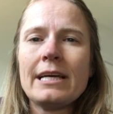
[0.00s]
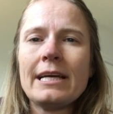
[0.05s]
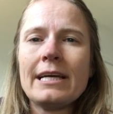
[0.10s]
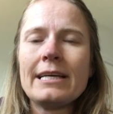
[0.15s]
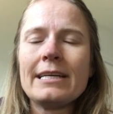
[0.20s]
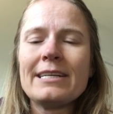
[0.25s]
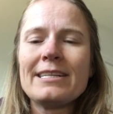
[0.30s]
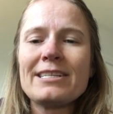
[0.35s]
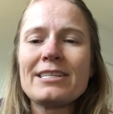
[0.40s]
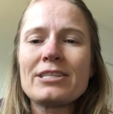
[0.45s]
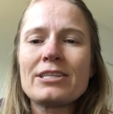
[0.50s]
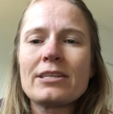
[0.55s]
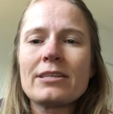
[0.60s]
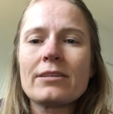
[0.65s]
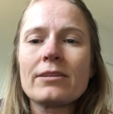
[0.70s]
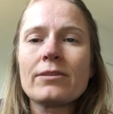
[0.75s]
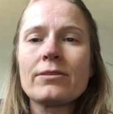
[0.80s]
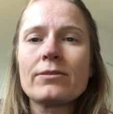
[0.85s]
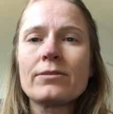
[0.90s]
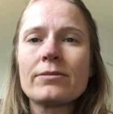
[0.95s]
In addition,
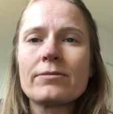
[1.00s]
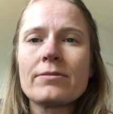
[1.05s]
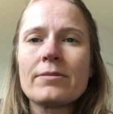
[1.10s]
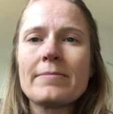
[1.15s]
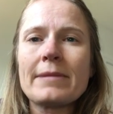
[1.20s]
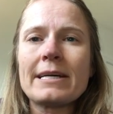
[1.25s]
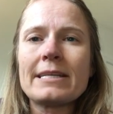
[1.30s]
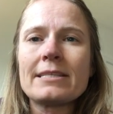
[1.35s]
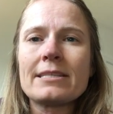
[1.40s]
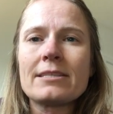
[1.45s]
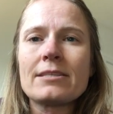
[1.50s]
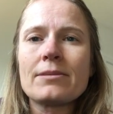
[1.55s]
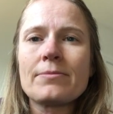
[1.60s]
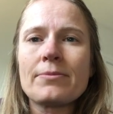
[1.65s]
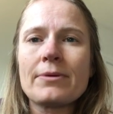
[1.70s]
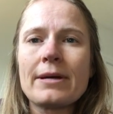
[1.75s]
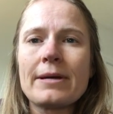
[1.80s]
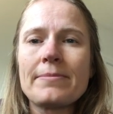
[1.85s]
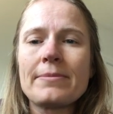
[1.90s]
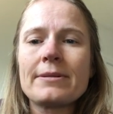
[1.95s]
the Lord reminds us to
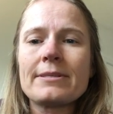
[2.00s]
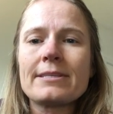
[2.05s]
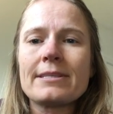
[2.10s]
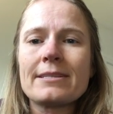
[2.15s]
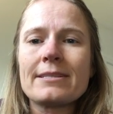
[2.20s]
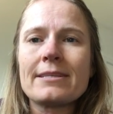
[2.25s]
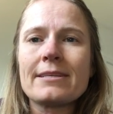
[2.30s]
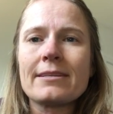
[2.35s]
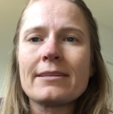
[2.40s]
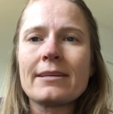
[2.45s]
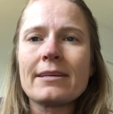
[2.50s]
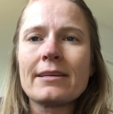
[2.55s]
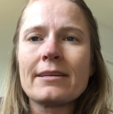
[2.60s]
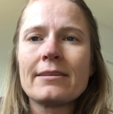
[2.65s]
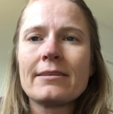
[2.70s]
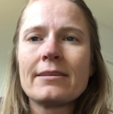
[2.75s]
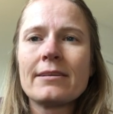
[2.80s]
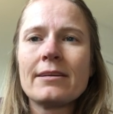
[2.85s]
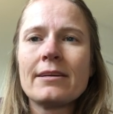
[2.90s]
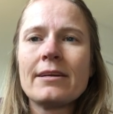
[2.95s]
pray persistently.
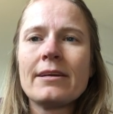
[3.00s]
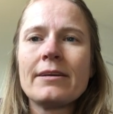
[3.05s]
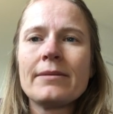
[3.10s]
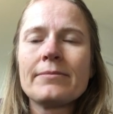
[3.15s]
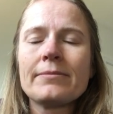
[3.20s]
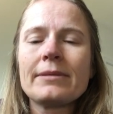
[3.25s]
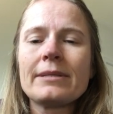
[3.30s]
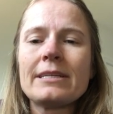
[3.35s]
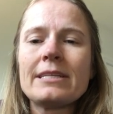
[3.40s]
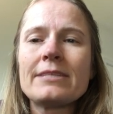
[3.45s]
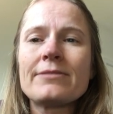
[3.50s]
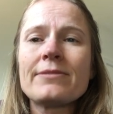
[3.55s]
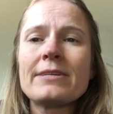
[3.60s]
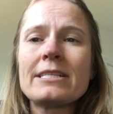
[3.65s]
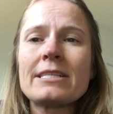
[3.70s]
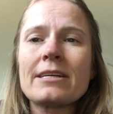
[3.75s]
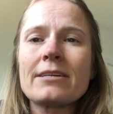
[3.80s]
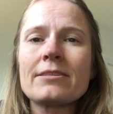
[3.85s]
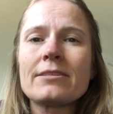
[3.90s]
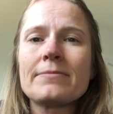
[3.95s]
Please
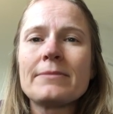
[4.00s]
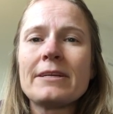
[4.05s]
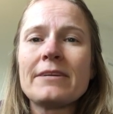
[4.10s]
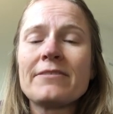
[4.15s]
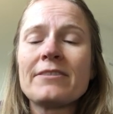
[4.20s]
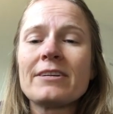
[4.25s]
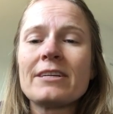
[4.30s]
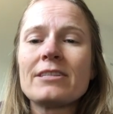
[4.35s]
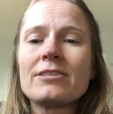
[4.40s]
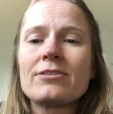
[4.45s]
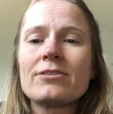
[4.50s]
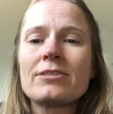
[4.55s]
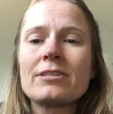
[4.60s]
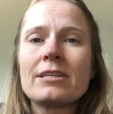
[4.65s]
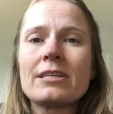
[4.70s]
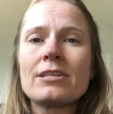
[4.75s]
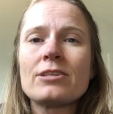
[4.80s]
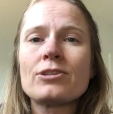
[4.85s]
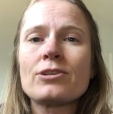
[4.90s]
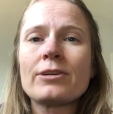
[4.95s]
reach out to me if you're interested
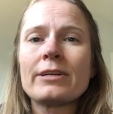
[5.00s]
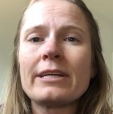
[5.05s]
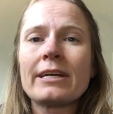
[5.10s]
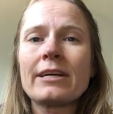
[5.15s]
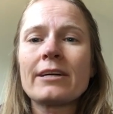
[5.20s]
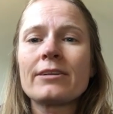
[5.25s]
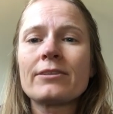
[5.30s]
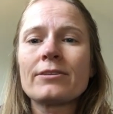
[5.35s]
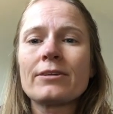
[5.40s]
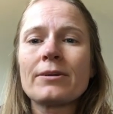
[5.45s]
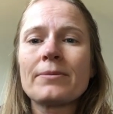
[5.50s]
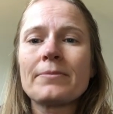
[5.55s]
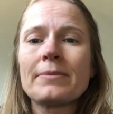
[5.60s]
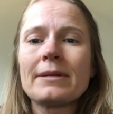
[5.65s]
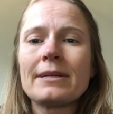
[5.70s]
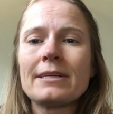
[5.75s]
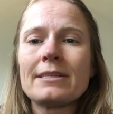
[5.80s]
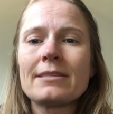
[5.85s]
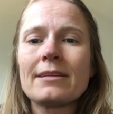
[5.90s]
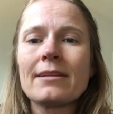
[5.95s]
in joining our group.
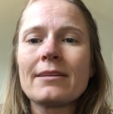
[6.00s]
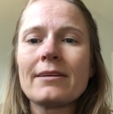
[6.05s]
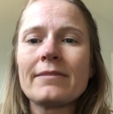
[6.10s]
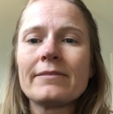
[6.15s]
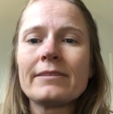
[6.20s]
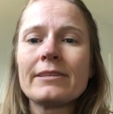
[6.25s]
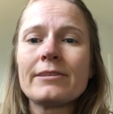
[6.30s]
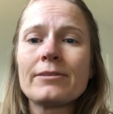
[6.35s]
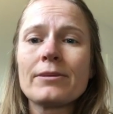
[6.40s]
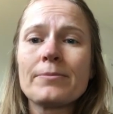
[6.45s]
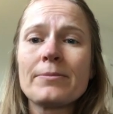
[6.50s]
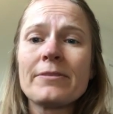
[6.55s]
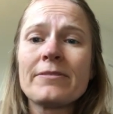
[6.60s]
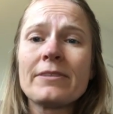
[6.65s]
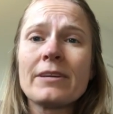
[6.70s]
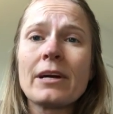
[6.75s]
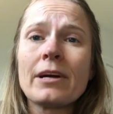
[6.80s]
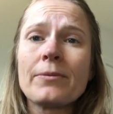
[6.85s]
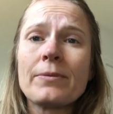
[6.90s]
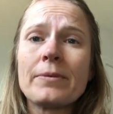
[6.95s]
It's a lovely group of
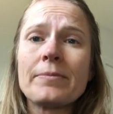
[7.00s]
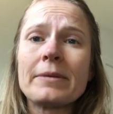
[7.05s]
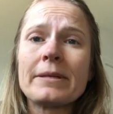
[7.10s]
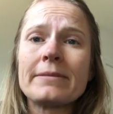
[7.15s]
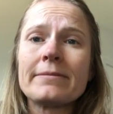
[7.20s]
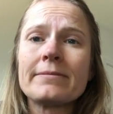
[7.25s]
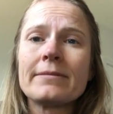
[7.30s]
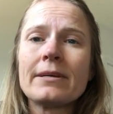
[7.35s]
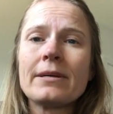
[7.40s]
young women.